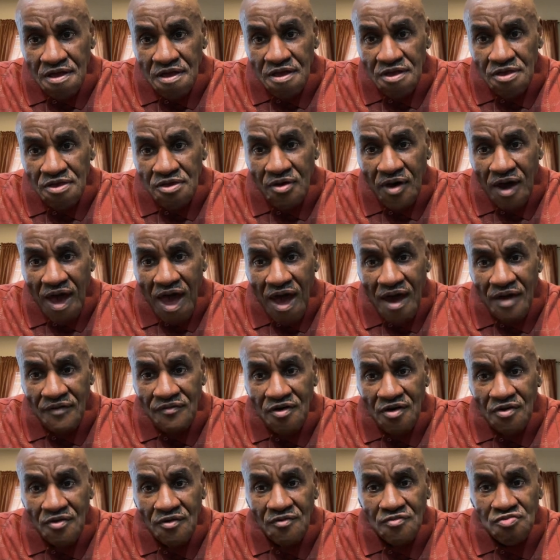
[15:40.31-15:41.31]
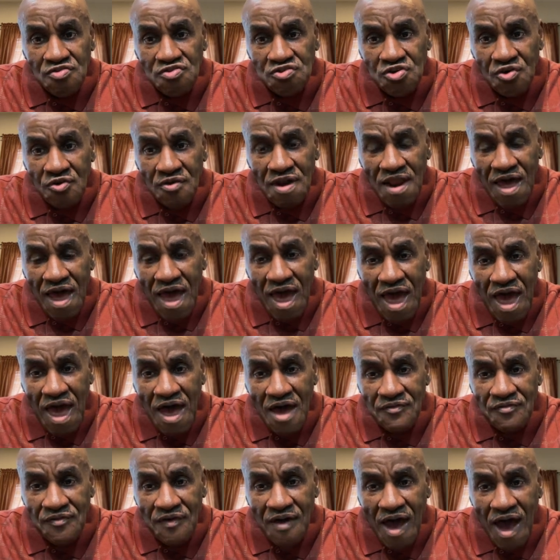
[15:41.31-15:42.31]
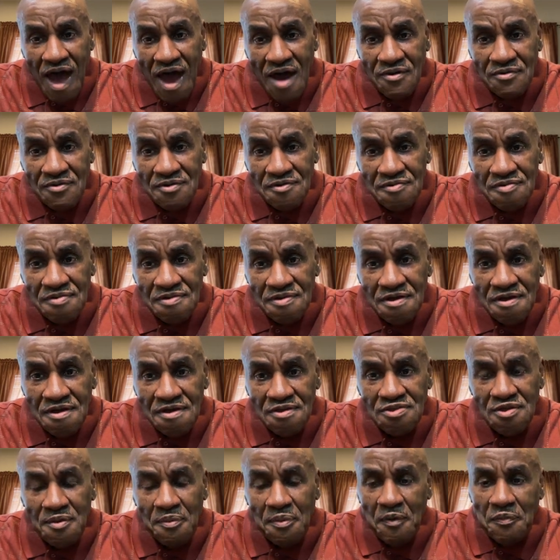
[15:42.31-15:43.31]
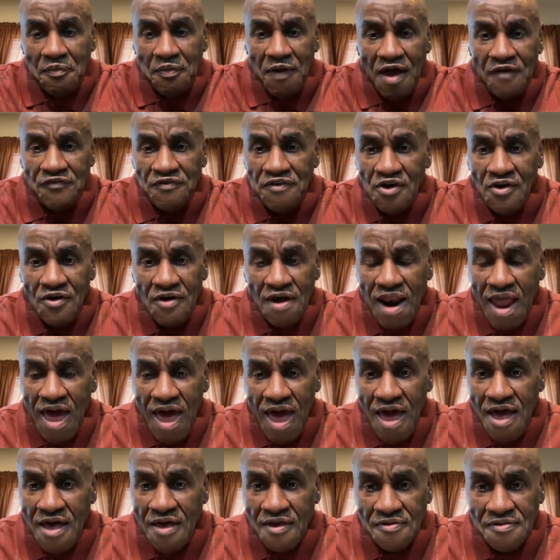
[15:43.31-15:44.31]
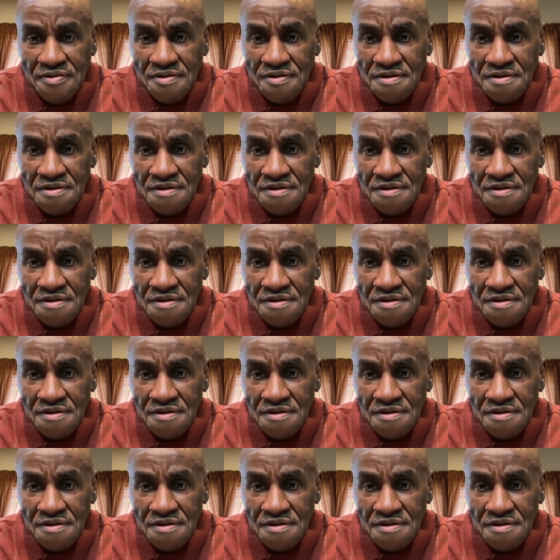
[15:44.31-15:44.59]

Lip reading: you have your 2.5 hours to prepare for your class.